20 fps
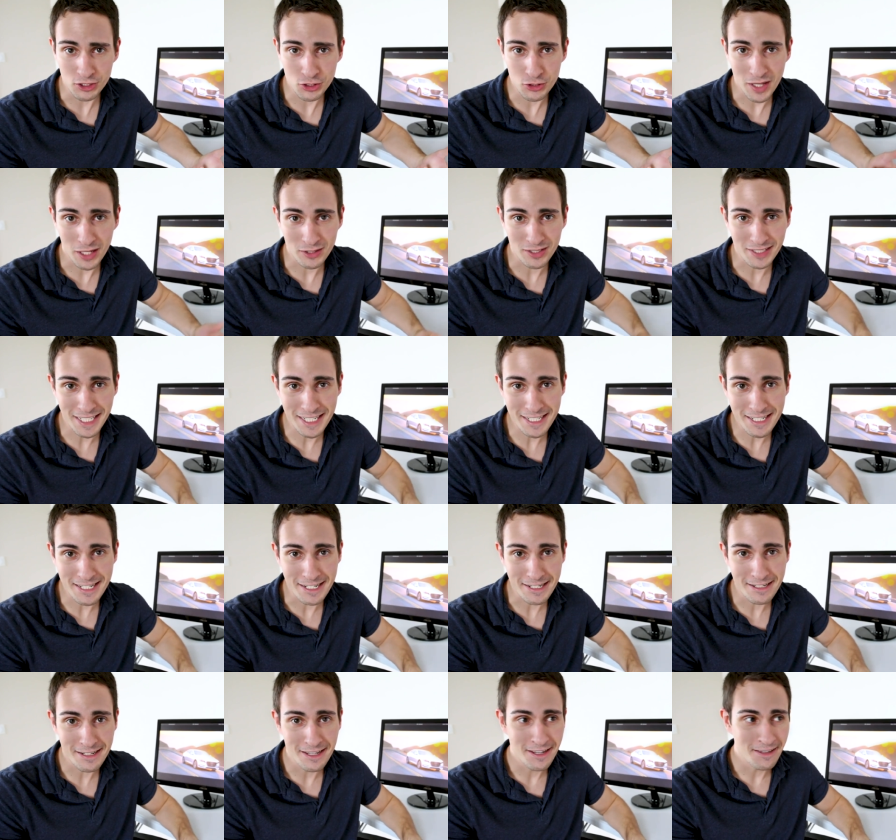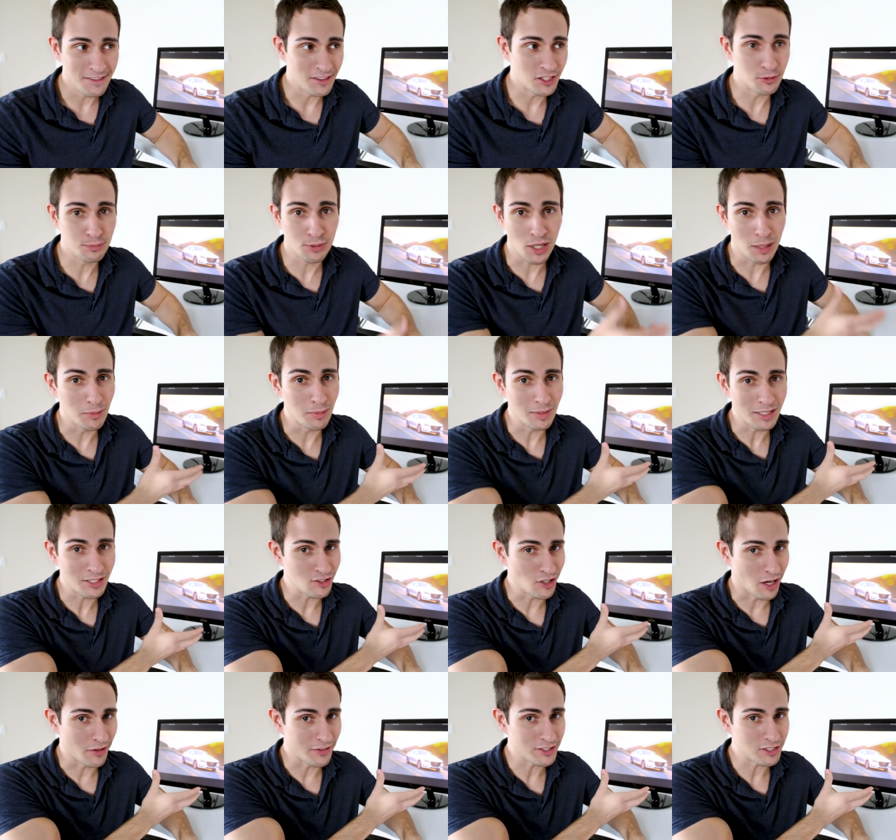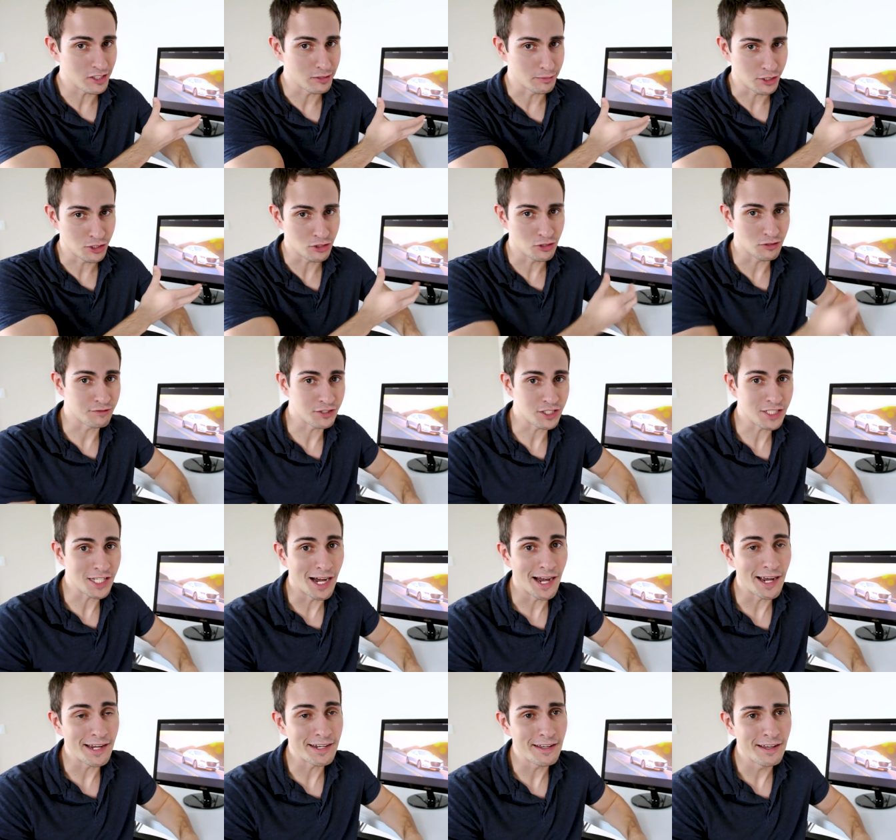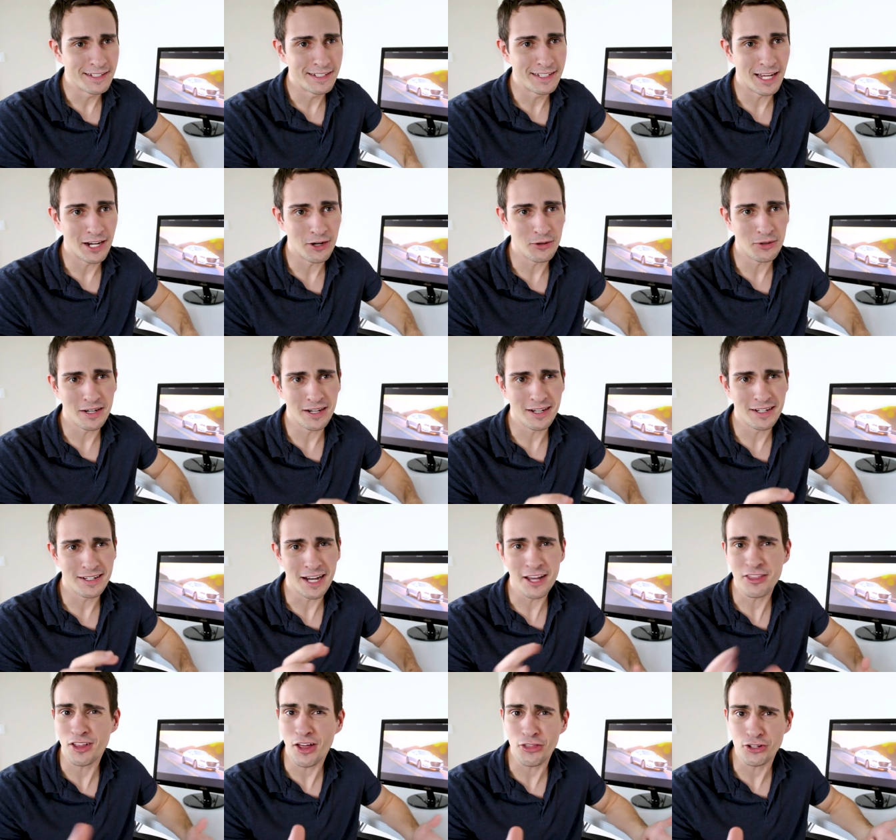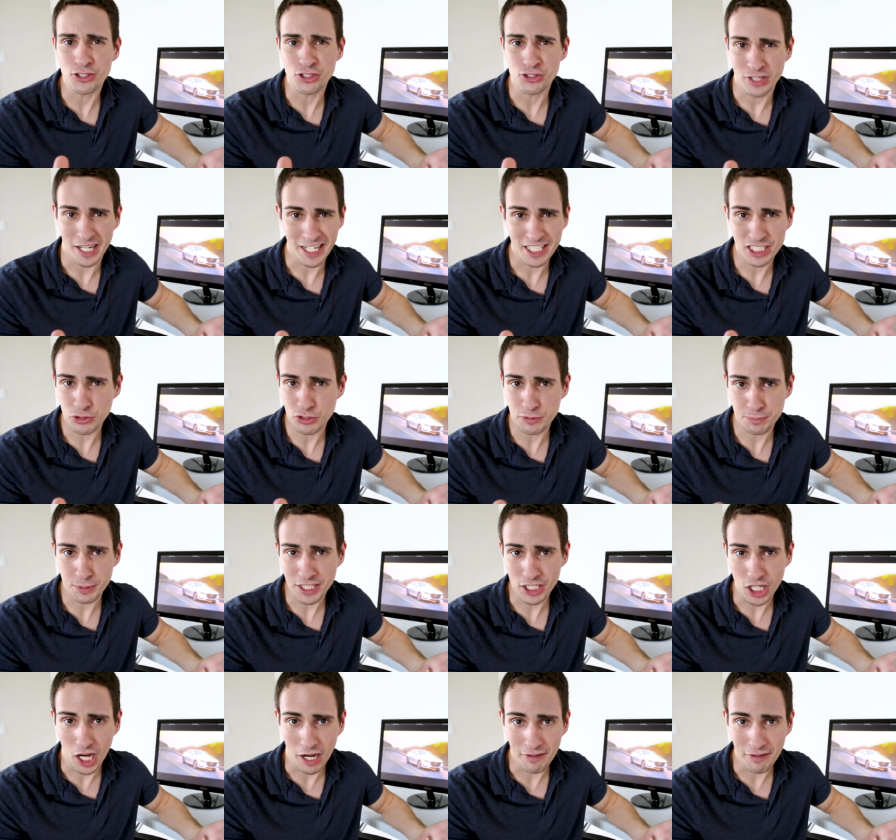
in 2018, then you probably saw this commercial for Tide. Now, uh, I thought their strategy was pretty